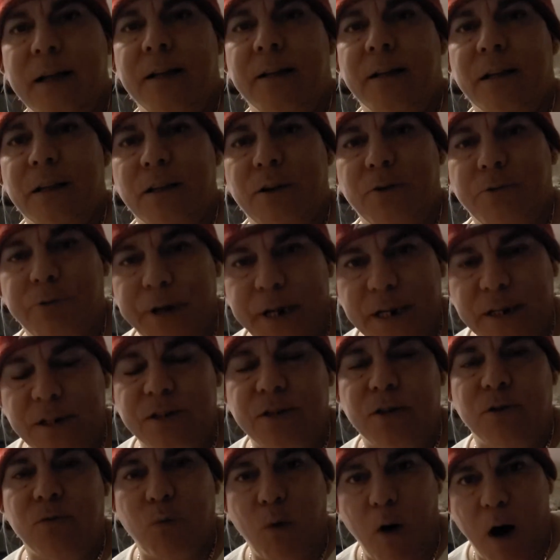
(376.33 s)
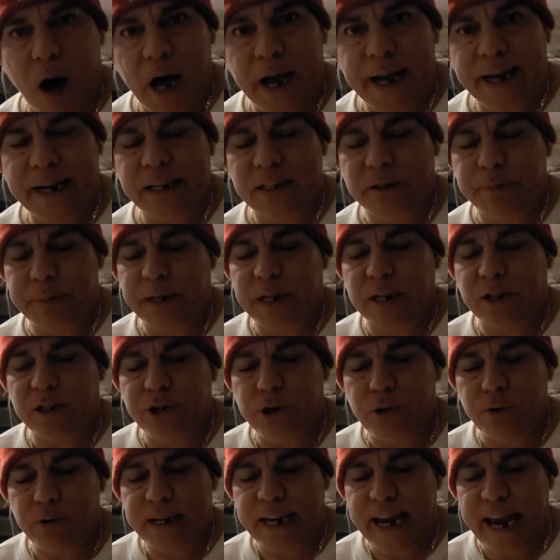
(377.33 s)
The reason why is because
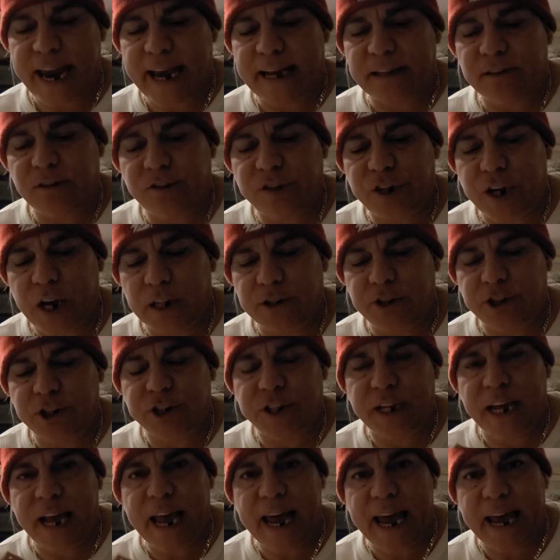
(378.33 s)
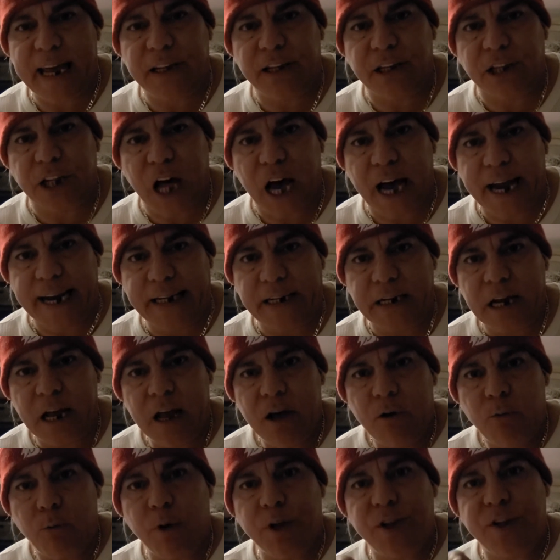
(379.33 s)
you can't touch the headlight
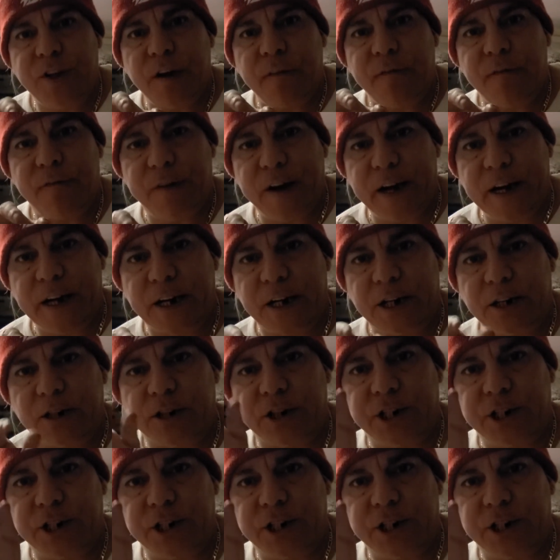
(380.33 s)
with your fingers.